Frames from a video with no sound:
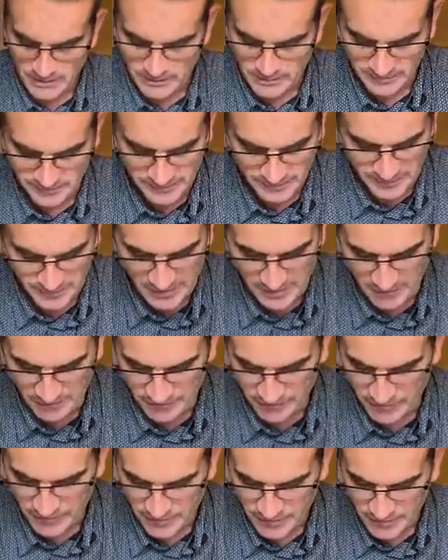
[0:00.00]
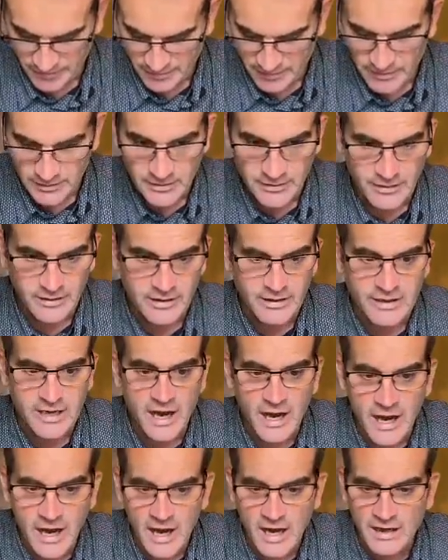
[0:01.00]
does he give the
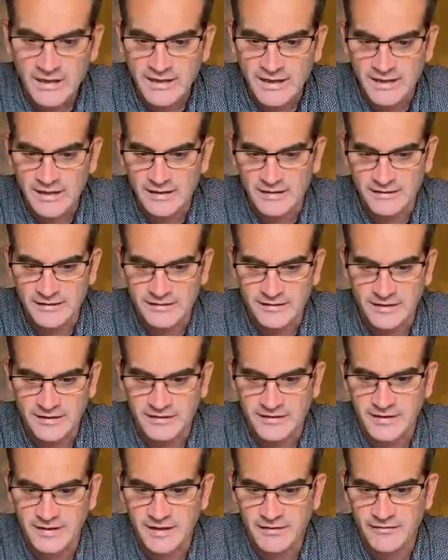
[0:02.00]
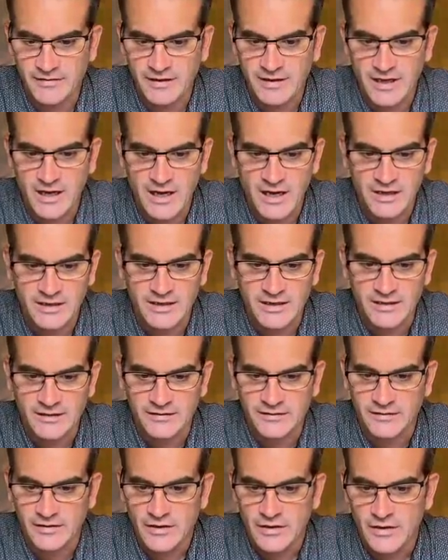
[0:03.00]
car keys? Does he give the car
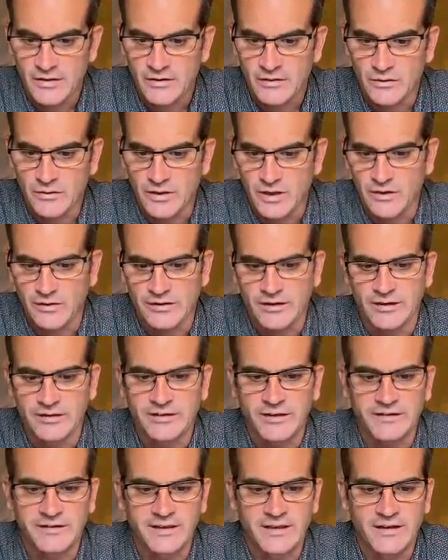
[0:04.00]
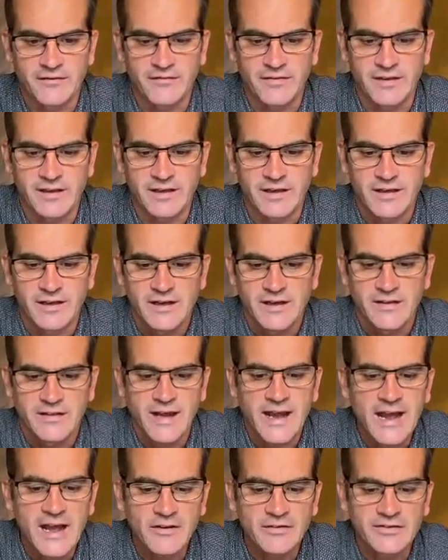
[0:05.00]
keys? Or no, does he give the,
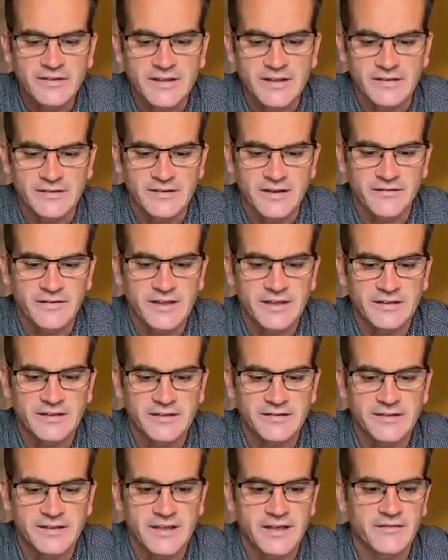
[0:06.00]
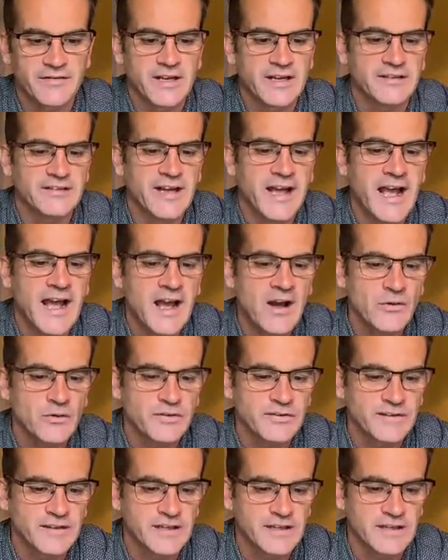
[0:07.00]
the house keys? Does he, does he give his
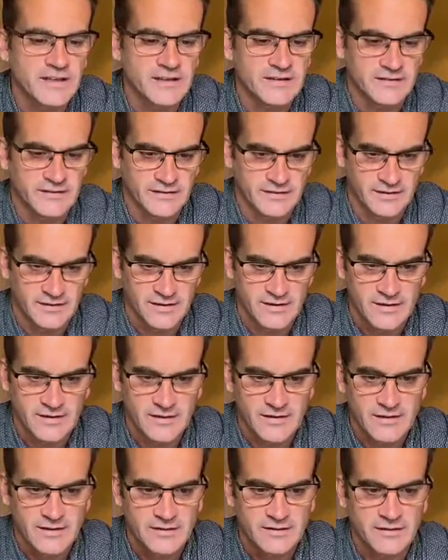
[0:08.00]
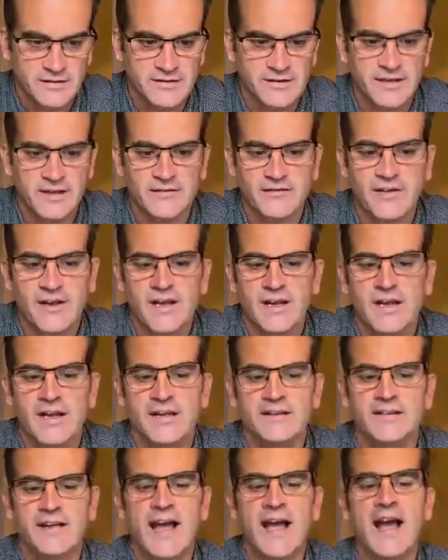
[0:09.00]
house keys? Does he give
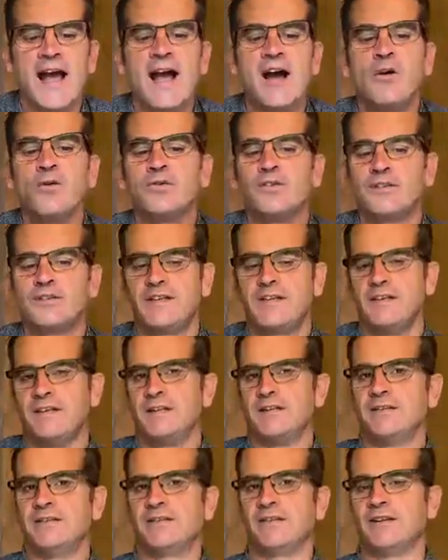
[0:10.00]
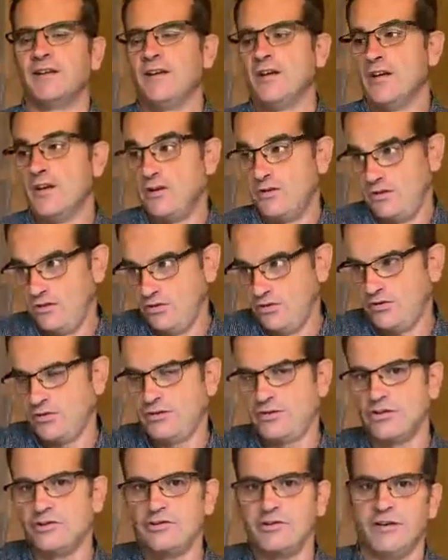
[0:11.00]
his house keys to the
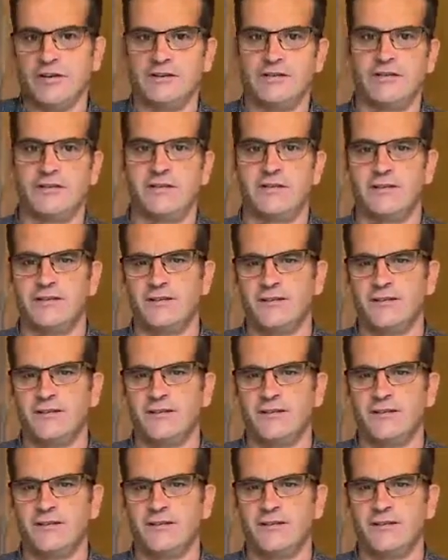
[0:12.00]
tourist?